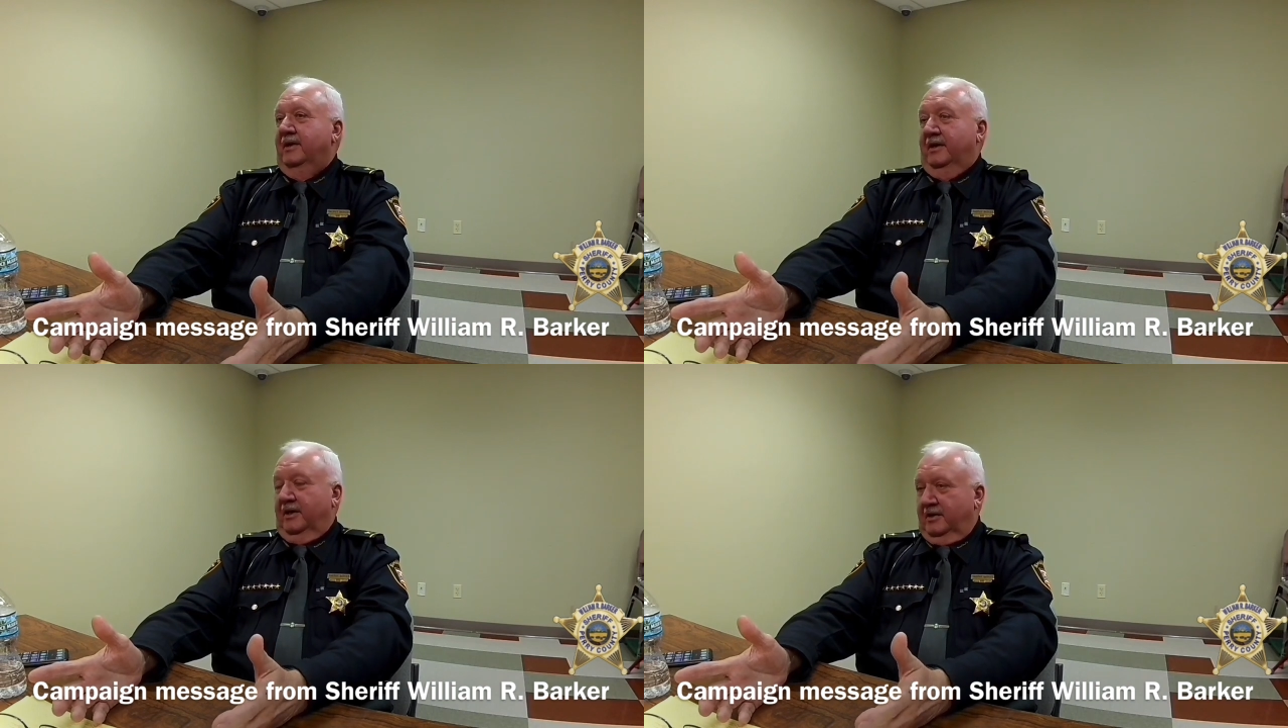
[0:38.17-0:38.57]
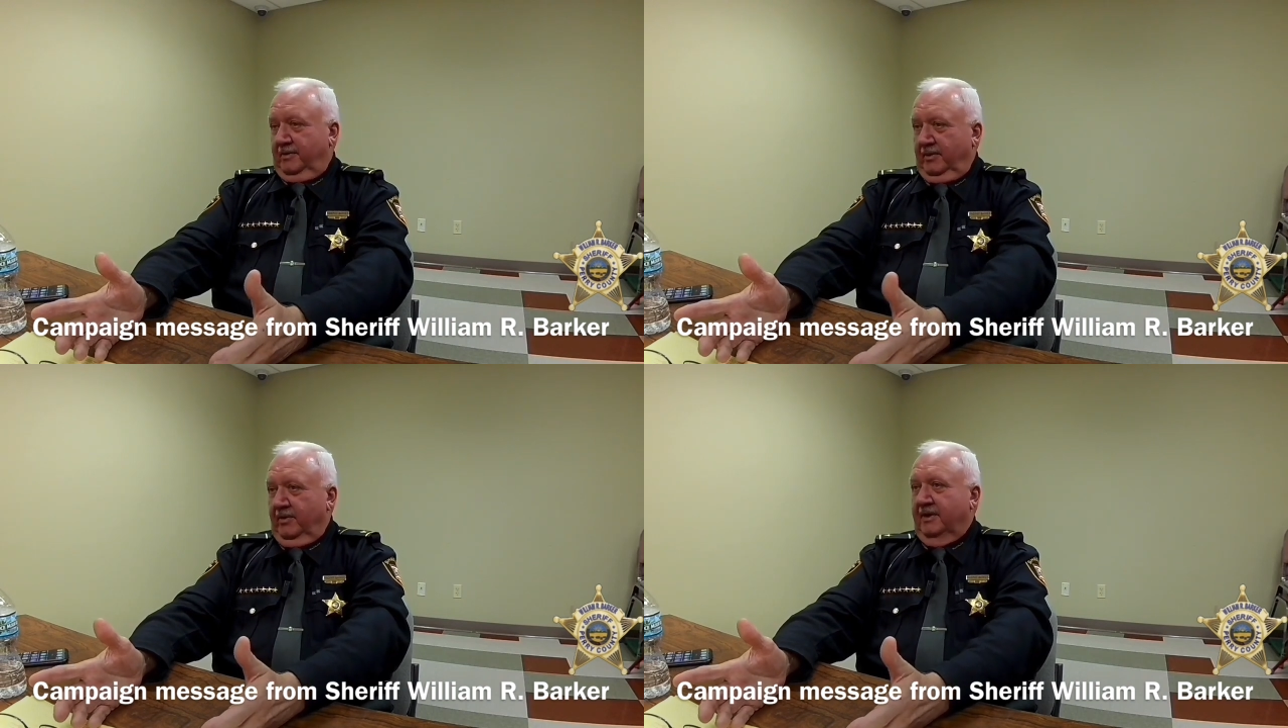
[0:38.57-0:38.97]
I'd like to
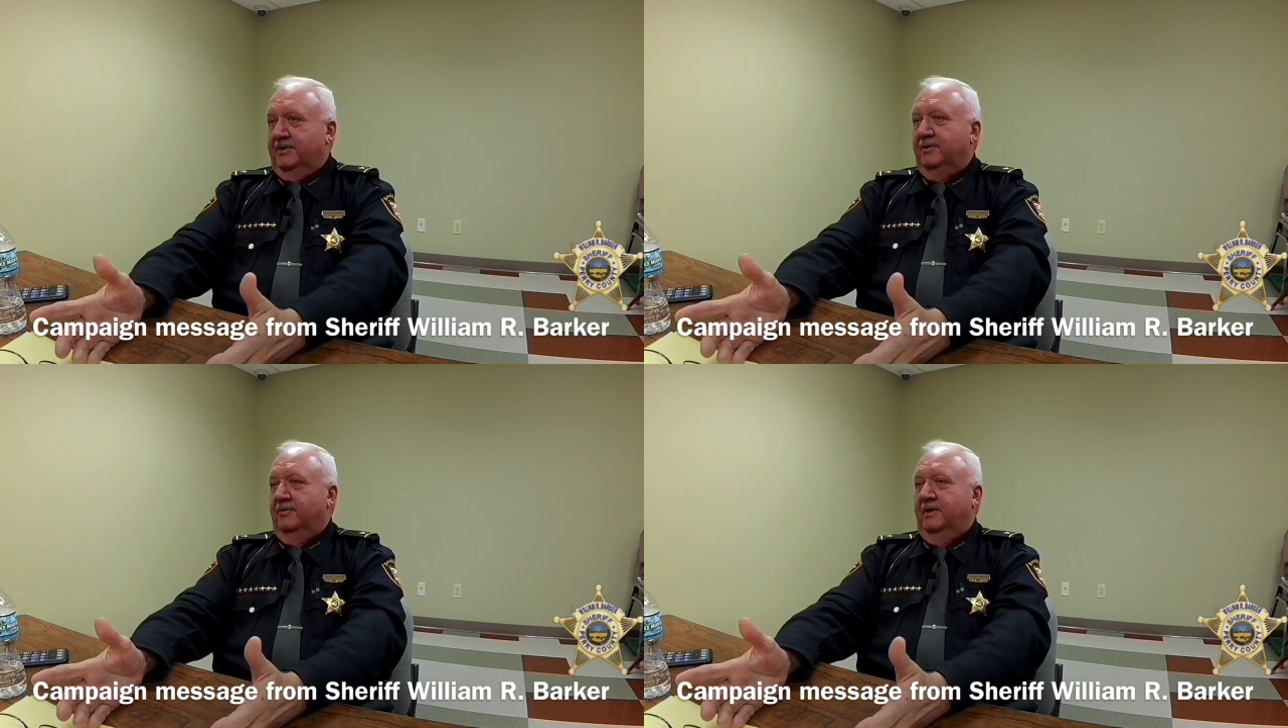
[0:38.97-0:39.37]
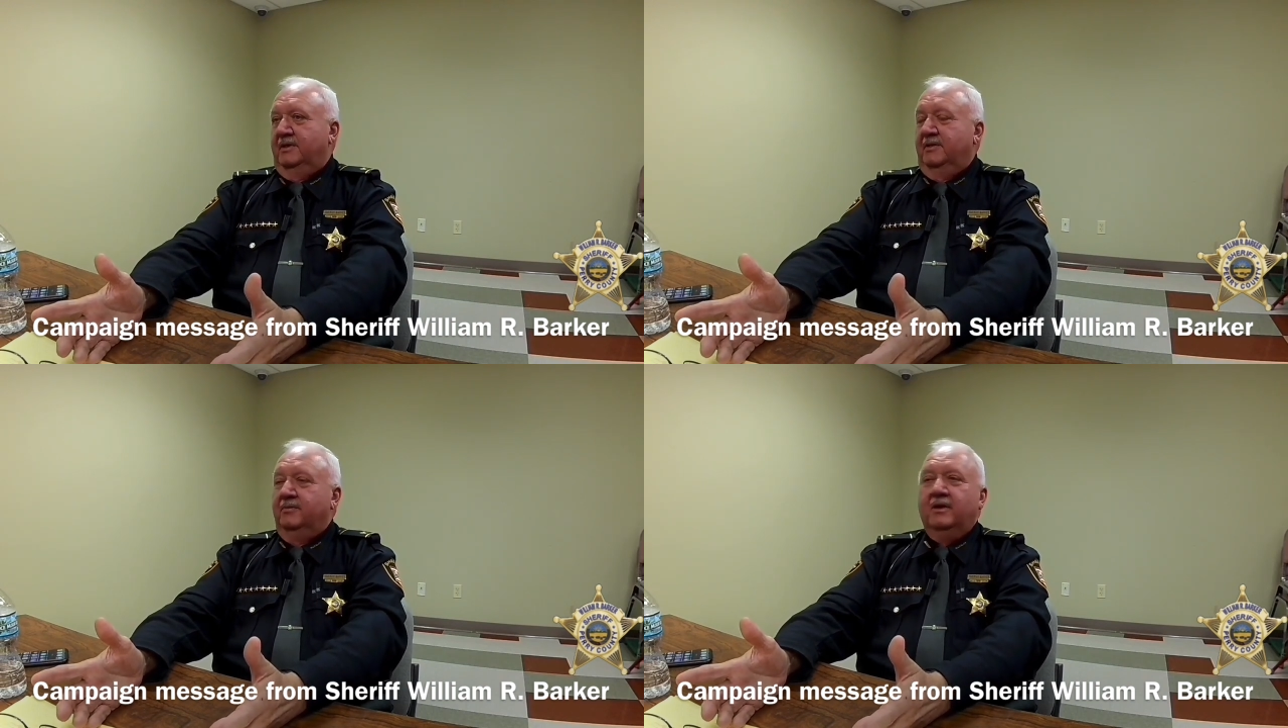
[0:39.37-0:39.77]
be able to answer it right
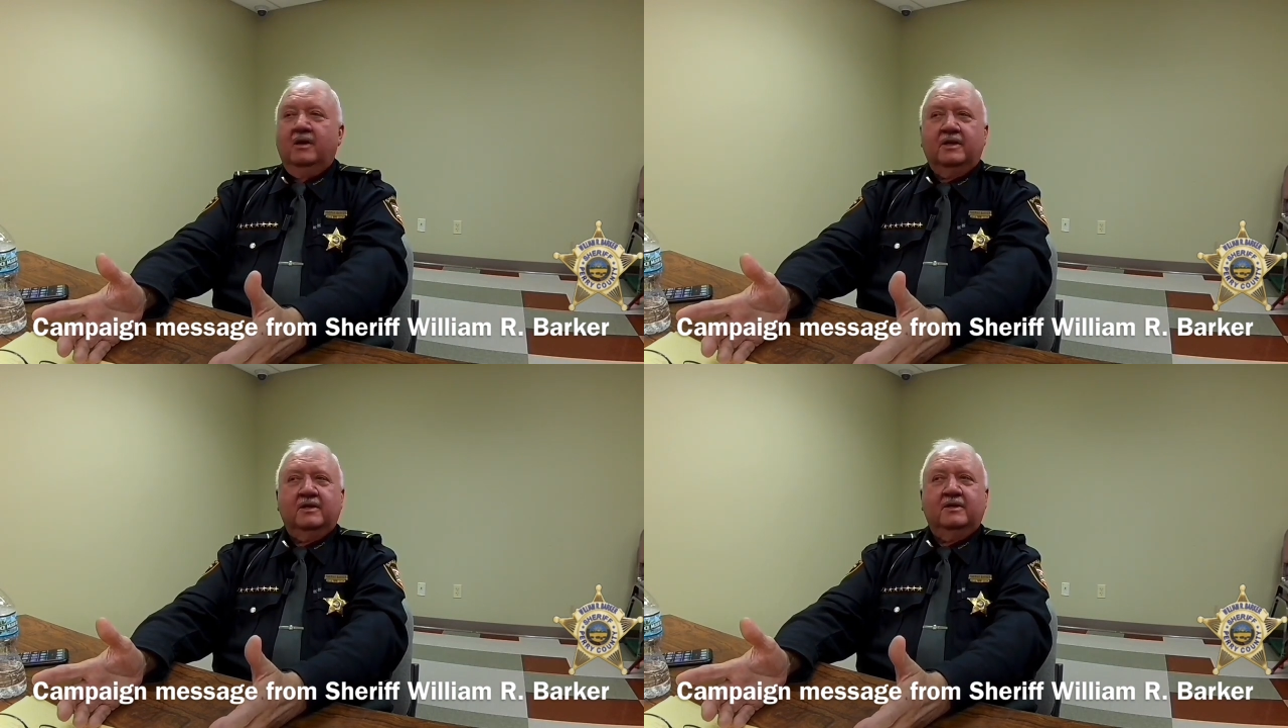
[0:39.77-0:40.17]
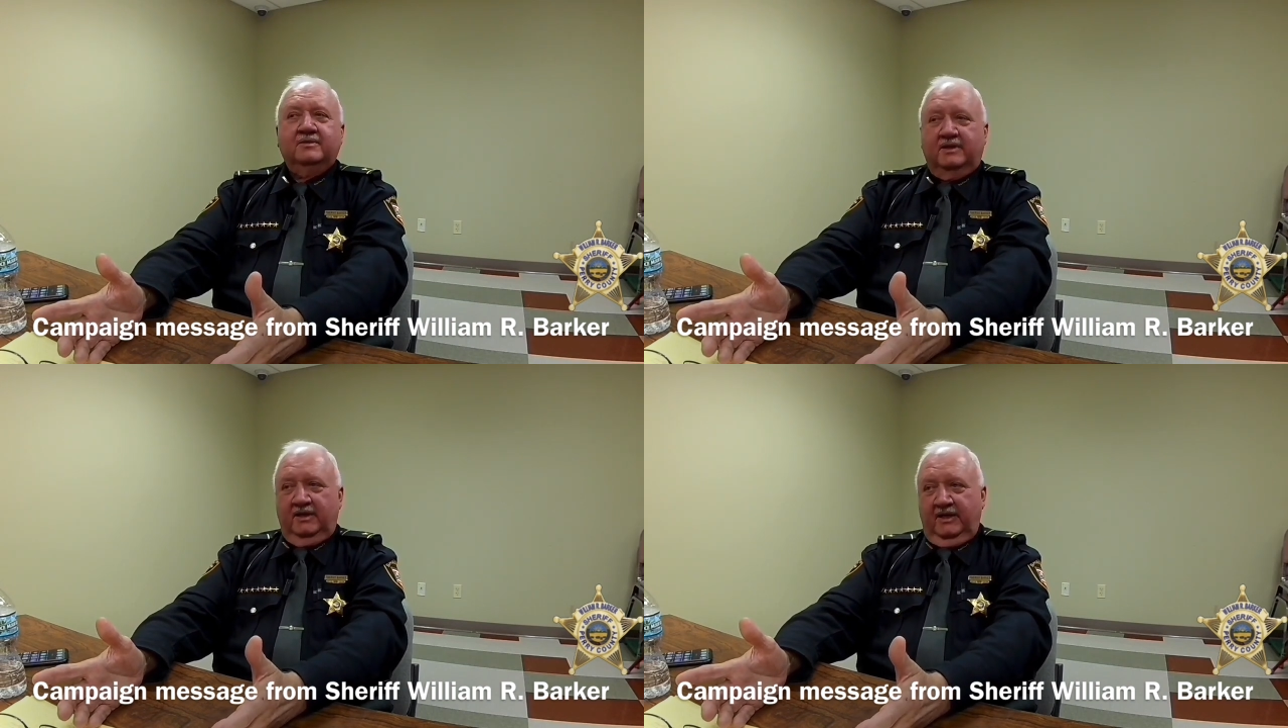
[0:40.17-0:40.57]
then, but a lot of
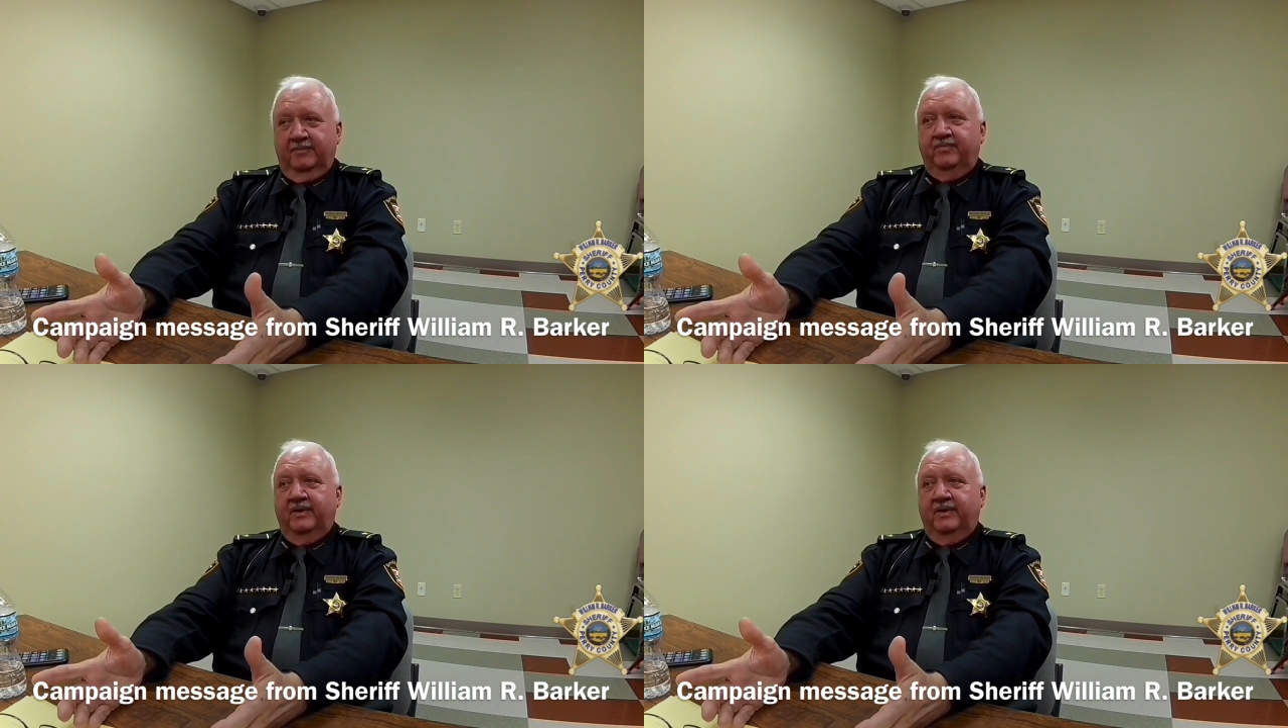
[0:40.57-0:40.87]
times I can't.